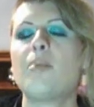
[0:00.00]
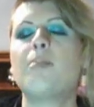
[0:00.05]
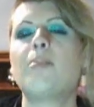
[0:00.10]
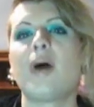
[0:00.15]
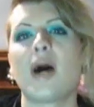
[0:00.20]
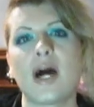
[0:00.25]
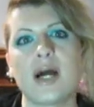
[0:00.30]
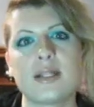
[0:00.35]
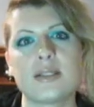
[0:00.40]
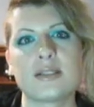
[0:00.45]

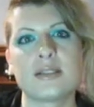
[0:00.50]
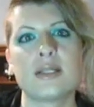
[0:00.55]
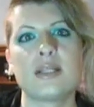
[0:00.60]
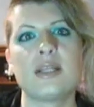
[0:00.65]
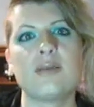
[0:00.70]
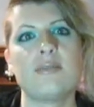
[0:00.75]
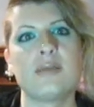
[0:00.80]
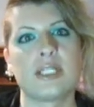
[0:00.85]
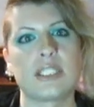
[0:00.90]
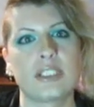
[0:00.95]
But
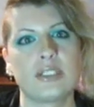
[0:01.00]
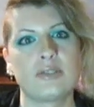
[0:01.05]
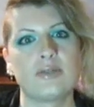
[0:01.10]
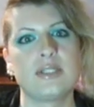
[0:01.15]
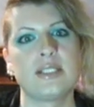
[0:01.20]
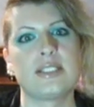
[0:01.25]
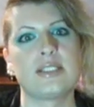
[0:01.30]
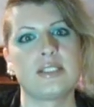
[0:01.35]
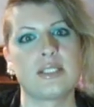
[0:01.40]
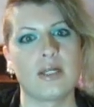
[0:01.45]
the
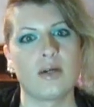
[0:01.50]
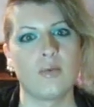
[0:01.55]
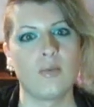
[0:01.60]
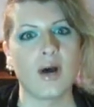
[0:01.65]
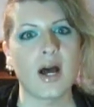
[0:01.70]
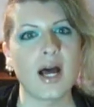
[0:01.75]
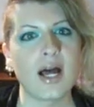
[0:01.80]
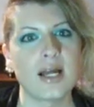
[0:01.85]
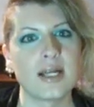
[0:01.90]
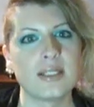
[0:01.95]
mystery still
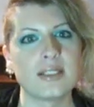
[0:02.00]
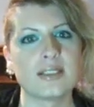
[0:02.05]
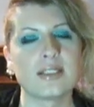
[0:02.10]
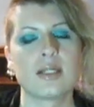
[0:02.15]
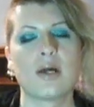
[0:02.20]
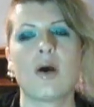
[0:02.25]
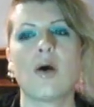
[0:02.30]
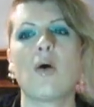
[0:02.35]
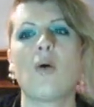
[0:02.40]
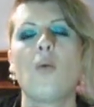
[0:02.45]
was
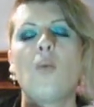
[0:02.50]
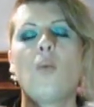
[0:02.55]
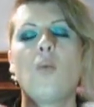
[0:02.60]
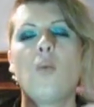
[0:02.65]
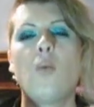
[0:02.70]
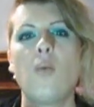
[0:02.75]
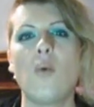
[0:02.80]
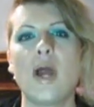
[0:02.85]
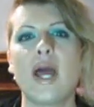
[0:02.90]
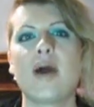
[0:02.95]

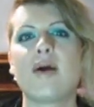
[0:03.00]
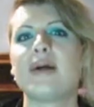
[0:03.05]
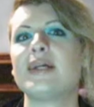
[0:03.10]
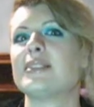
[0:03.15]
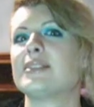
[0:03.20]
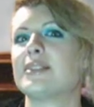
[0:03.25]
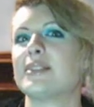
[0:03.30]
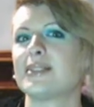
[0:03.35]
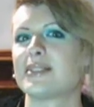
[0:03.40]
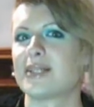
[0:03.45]
where
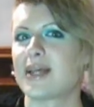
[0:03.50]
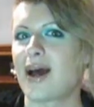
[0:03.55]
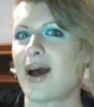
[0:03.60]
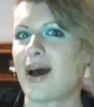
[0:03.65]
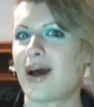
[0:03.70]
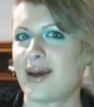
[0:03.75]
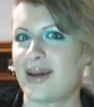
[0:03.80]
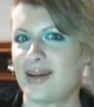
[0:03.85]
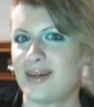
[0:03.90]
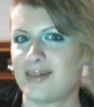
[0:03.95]
is this
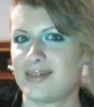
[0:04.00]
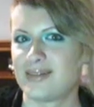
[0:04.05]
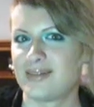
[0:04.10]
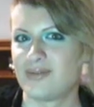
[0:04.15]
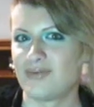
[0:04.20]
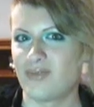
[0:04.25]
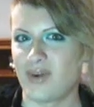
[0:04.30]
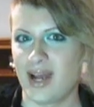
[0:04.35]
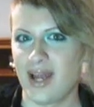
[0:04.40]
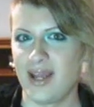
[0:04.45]
guy,
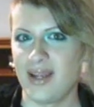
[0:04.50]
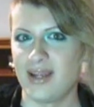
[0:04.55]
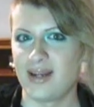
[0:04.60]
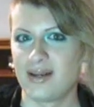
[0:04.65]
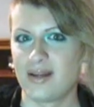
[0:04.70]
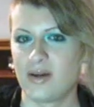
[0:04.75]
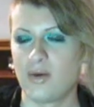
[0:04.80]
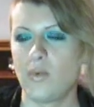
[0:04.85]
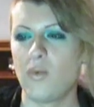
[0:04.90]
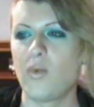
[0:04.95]
right?
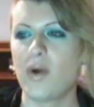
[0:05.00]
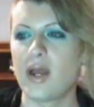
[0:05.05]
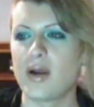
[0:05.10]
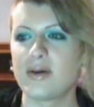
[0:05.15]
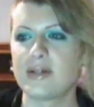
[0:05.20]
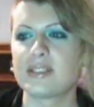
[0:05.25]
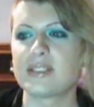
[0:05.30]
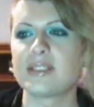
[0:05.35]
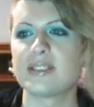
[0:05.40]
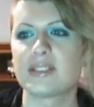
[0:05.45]

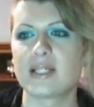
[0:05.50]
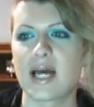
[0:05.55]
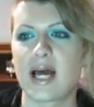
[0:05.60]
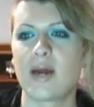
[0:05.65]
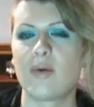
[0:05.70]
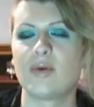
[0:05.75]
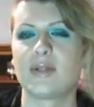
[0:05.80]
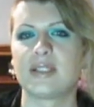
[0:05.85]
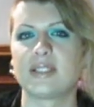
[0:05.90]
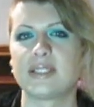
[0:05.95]
Where is this
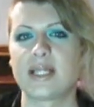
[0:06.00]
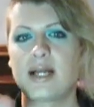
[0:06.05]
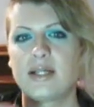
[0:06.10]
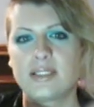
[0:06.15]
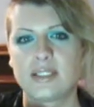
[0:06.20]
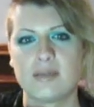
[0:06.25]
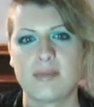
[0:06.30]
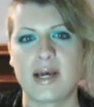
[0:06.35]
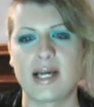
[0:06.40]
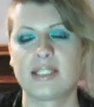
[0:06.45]
guy with the
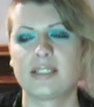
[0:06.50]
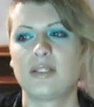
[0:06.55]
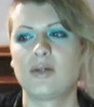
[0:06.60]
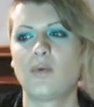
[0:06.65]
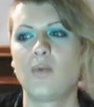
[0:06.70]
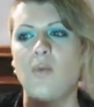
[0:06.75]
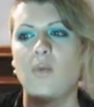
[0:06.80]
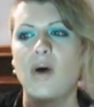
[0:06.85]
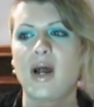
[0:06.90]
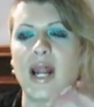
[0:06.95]
skeleton mask? Like
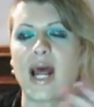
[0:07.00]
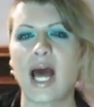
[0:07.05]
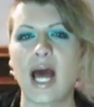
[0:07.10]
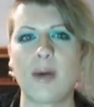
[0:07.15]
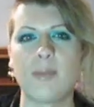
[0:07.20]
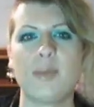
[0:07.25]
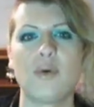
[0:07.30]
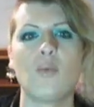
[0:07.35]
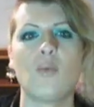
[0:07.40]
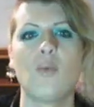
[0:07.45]
what
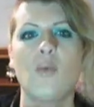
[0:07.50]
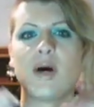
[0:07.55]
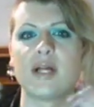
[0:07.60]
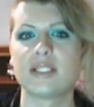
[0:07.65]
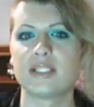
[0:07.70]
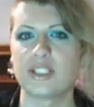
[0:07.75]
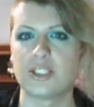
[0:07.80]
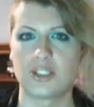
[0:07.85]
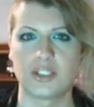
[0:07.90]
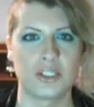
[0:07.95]
happened?
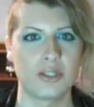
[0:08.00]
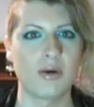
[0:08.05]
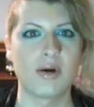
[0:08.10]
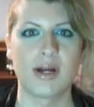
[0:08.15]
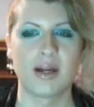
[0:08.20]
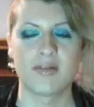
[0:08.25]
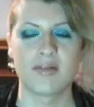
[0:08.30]
What's his story,